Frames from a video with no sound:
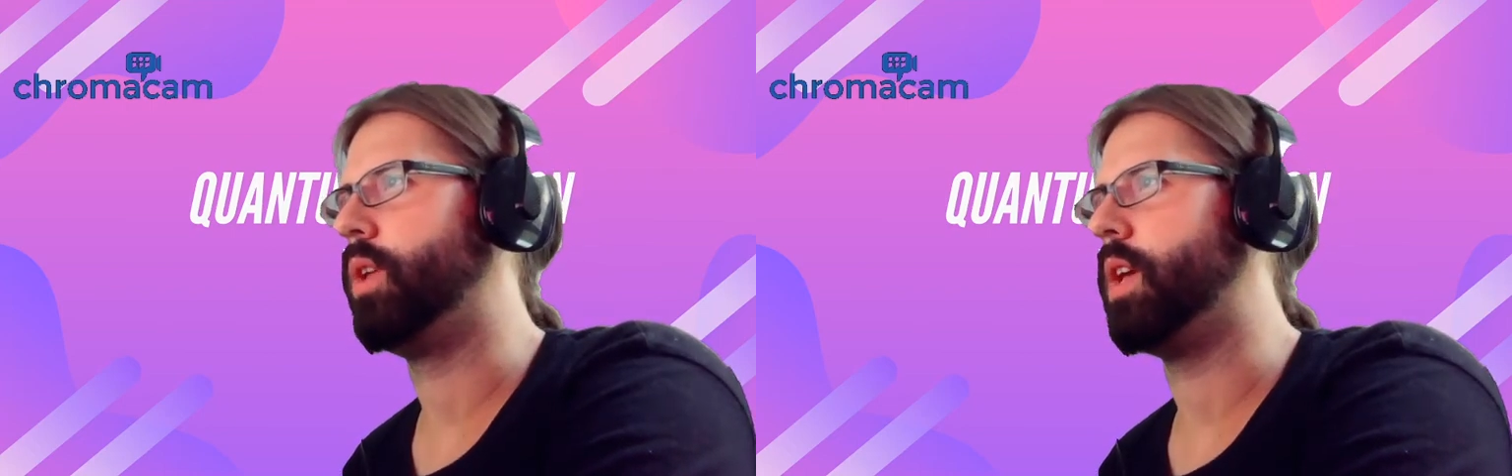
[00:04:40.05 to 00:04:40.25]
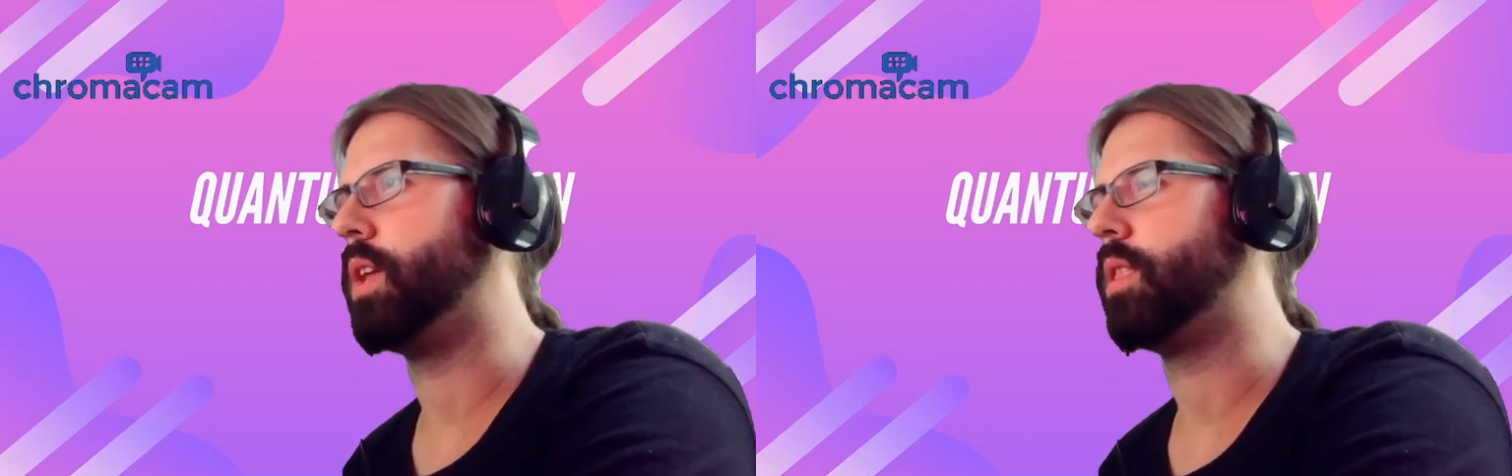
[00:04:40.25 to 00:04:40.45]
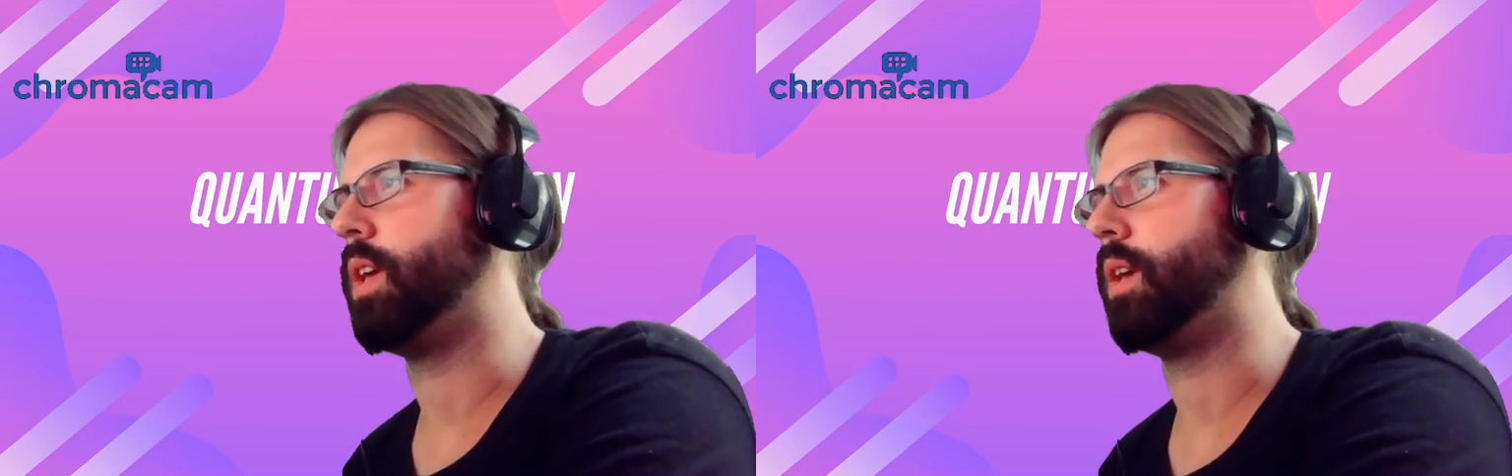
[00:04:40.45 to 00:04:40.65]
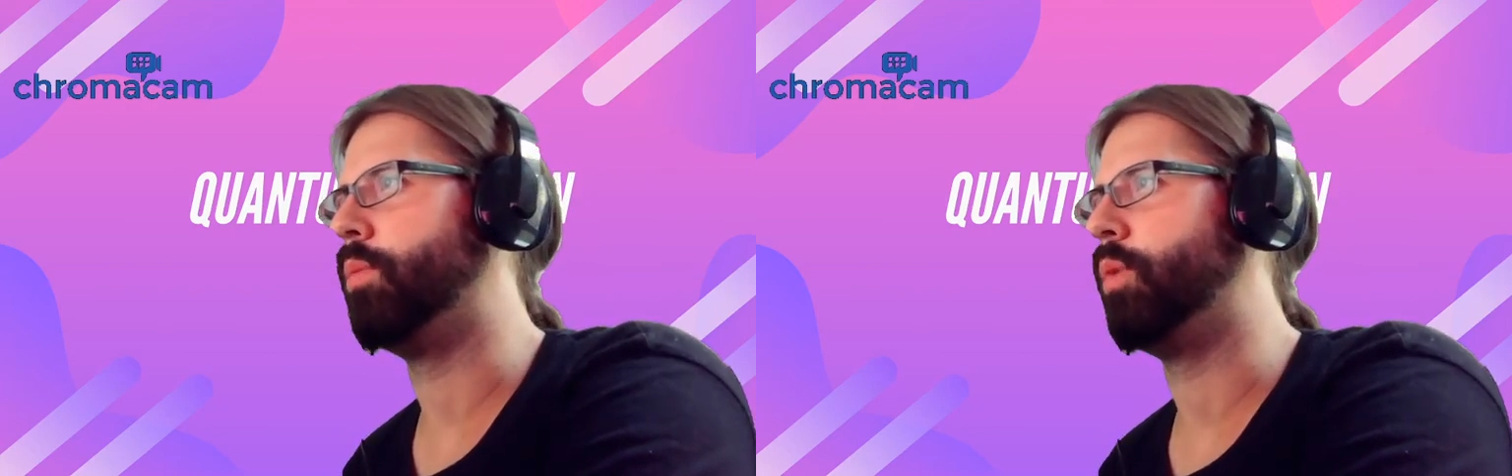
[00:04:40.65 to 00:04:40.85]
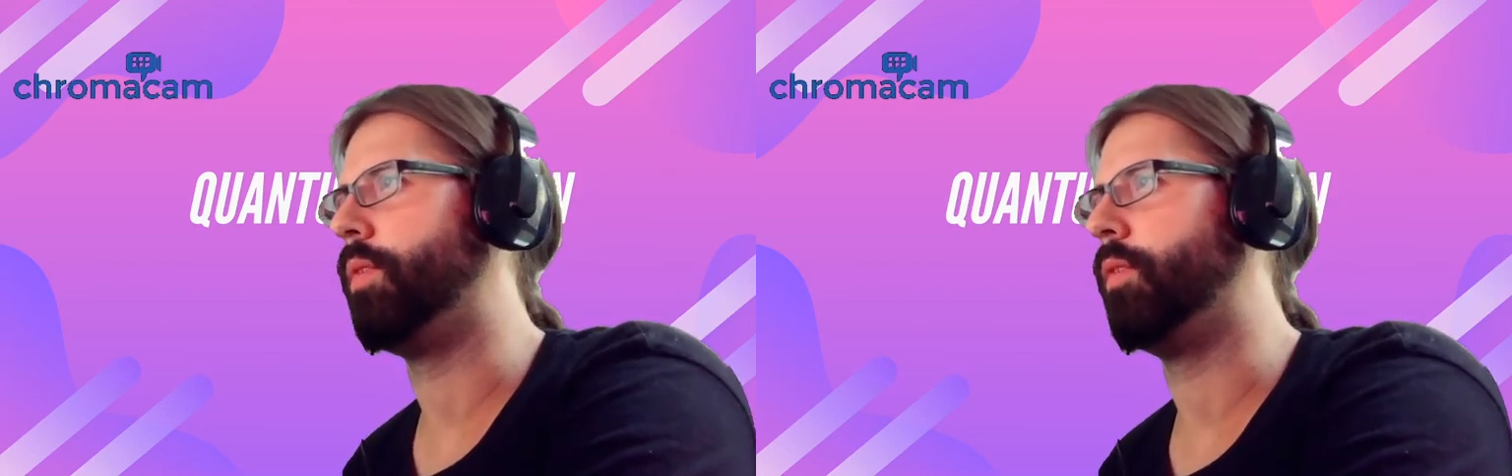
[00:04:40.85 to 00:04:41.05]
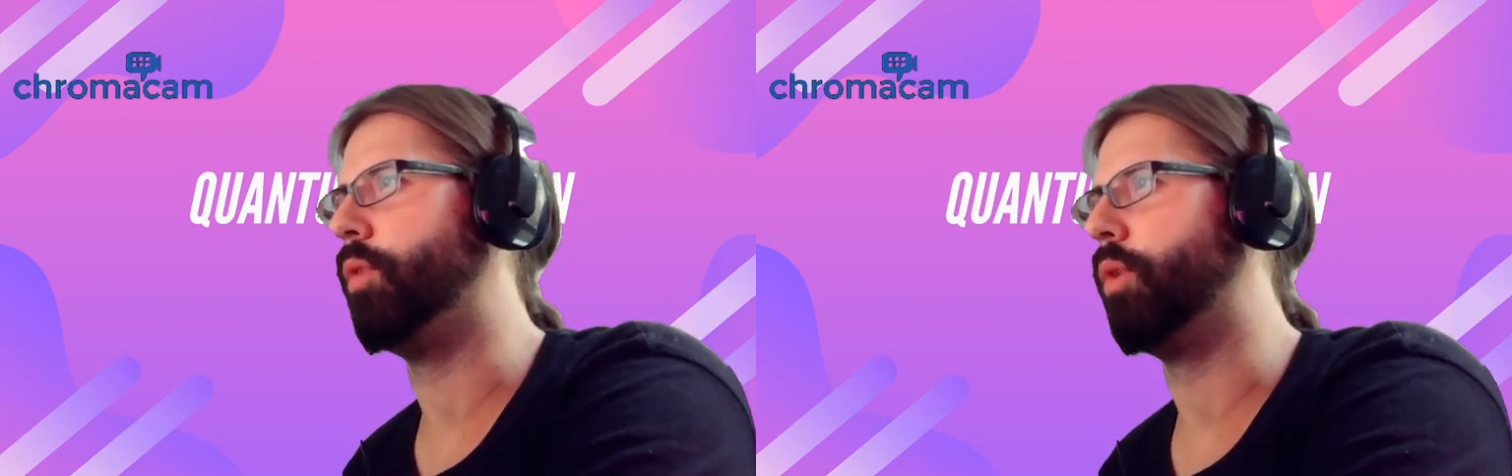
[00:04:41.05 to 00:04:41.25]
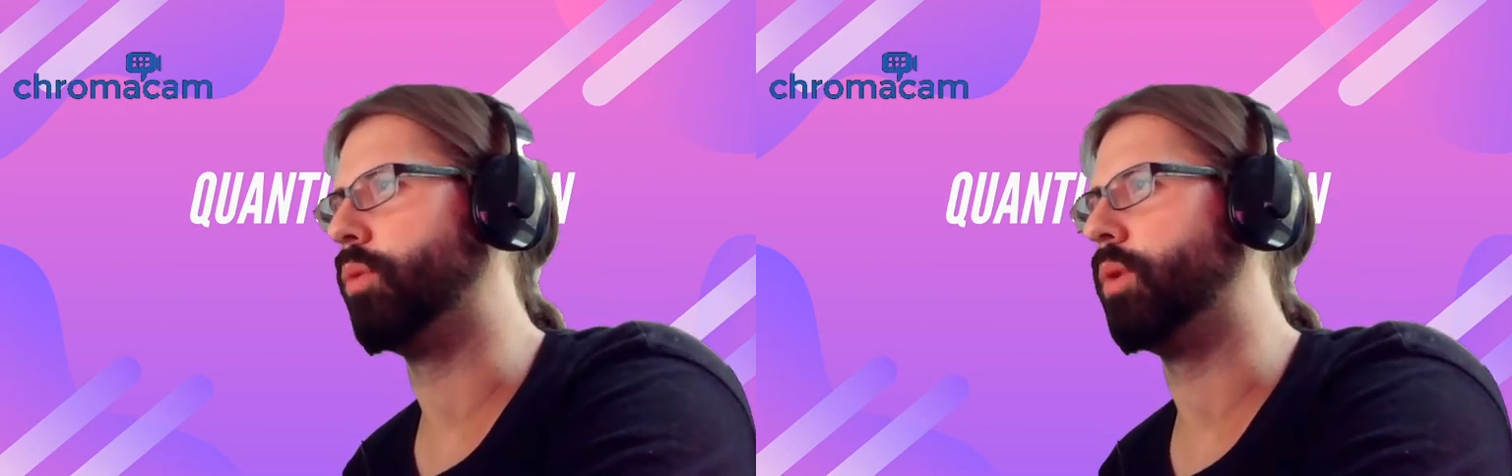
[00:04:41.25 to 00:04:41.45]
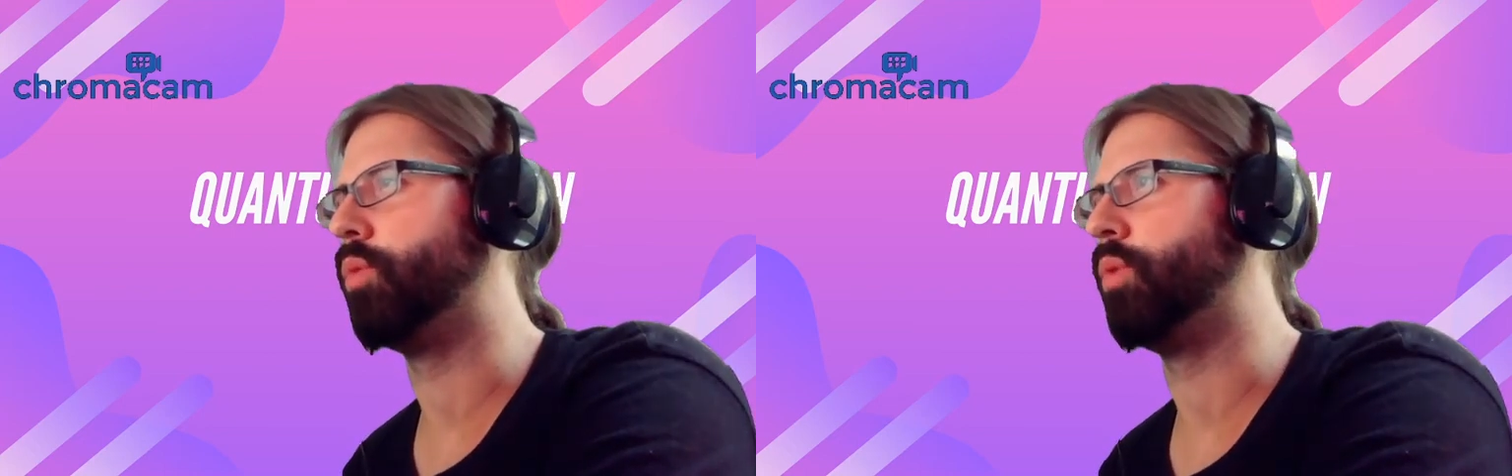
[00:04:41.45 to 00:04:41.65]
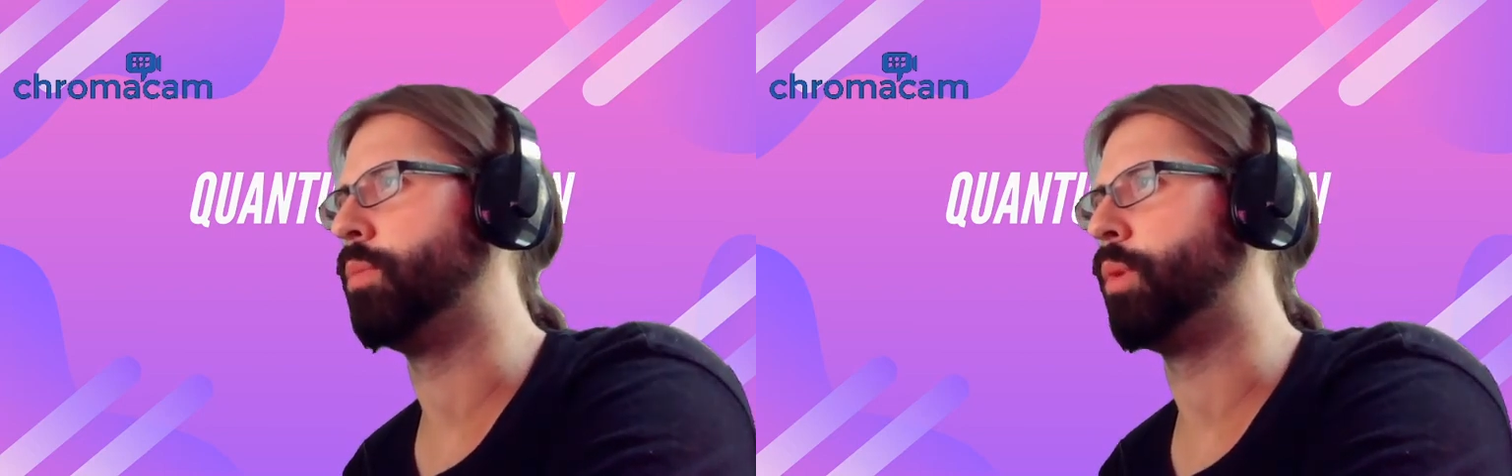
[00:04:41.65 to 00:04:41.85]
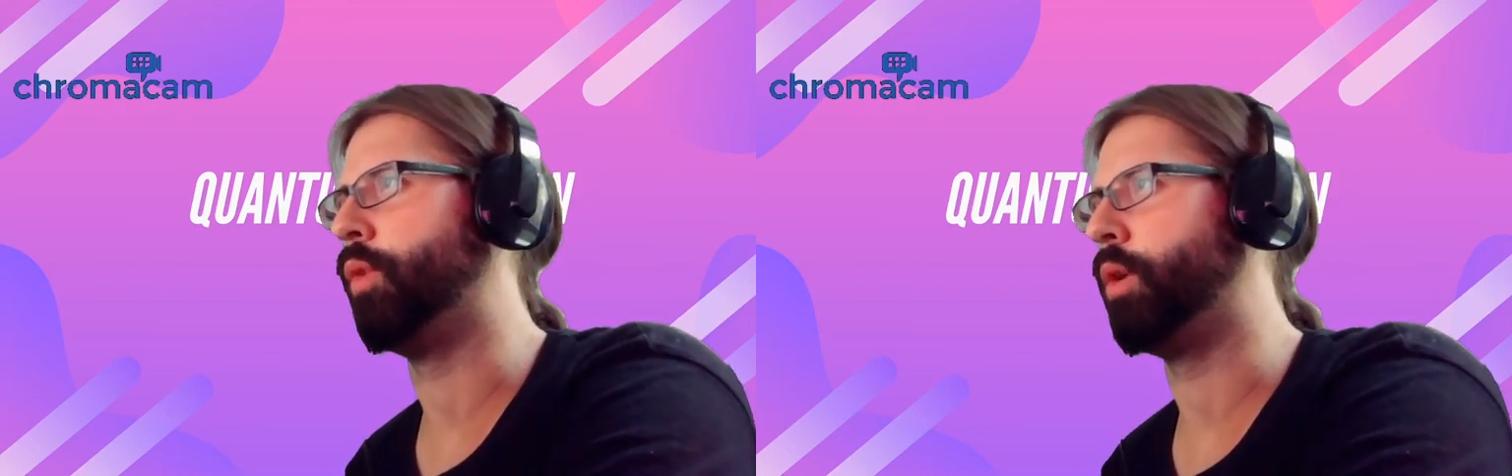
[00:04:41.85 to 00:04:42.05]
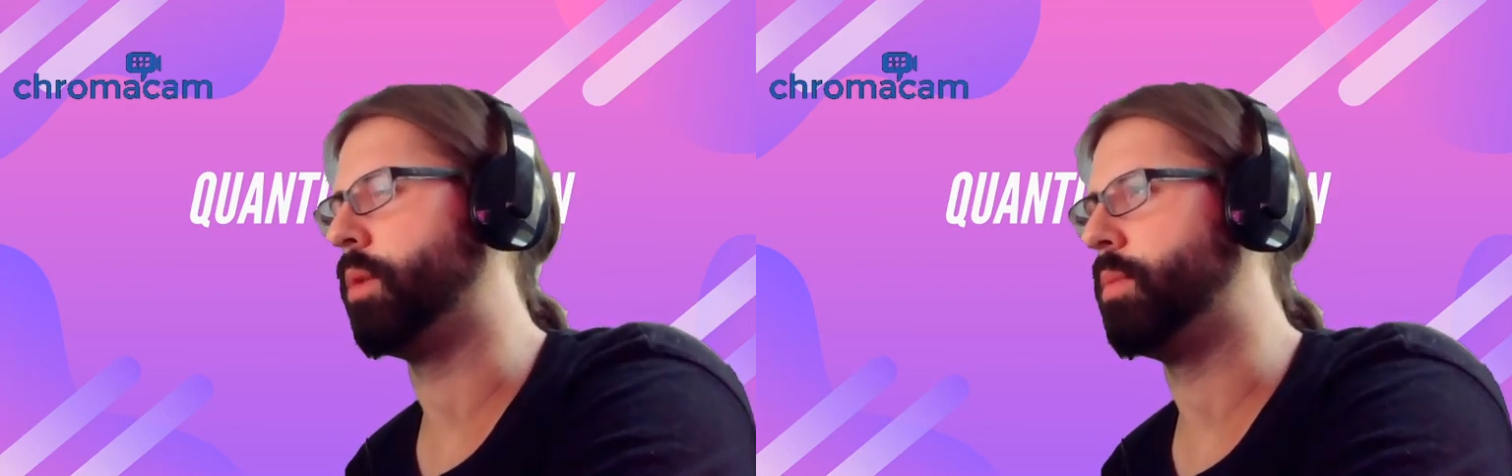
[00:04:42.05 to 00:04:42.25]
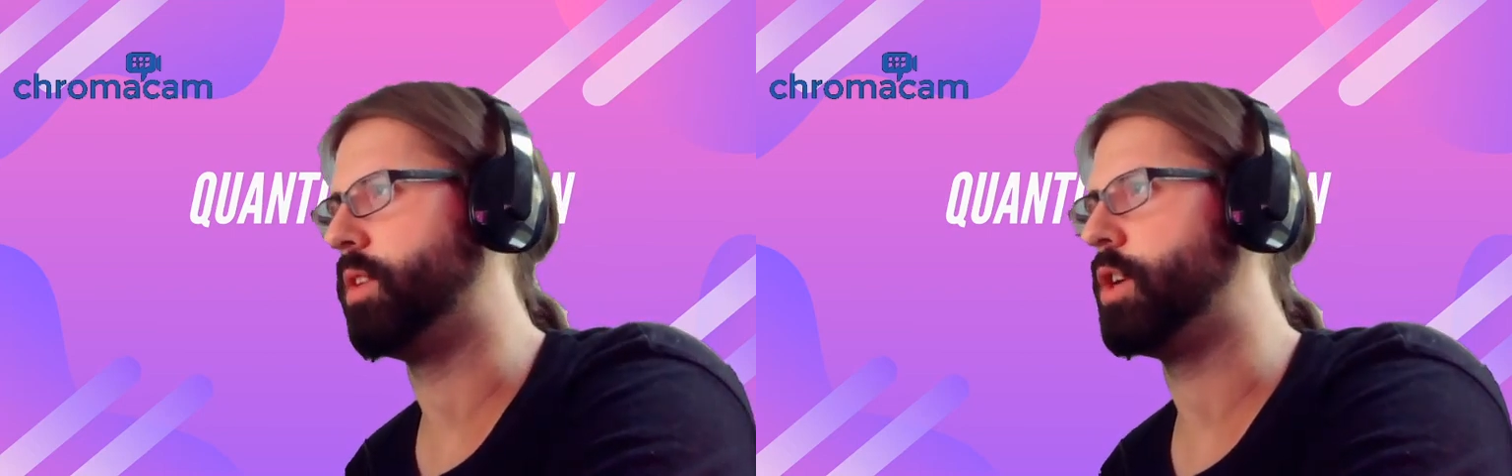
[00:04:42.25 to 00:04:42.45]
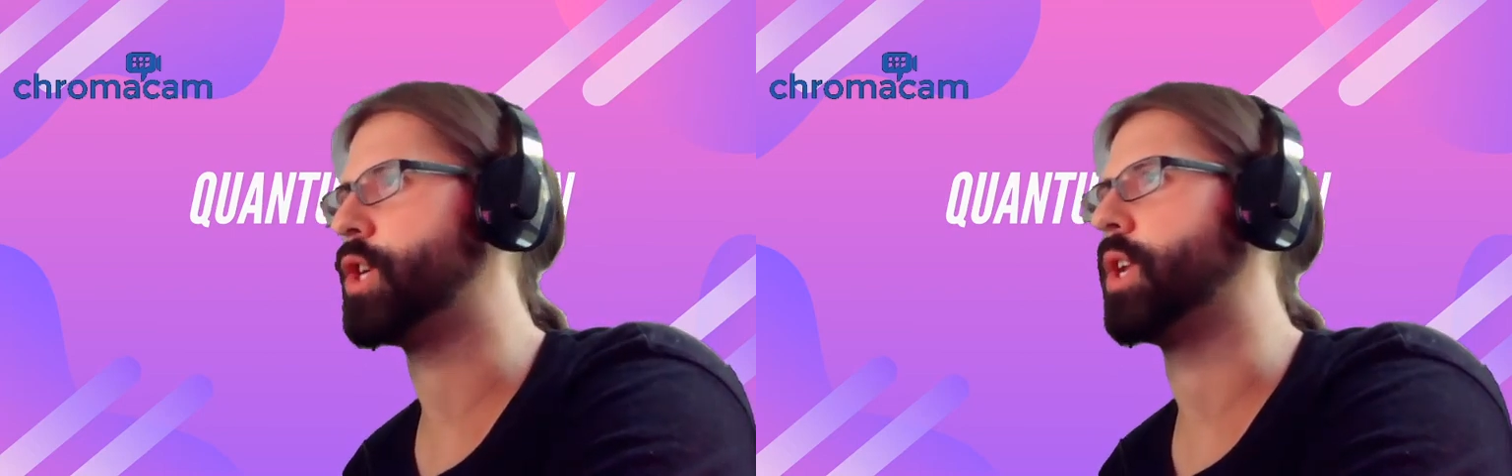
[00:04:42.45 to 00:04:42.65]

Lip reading: I think, moving forward with the portfolio optimization.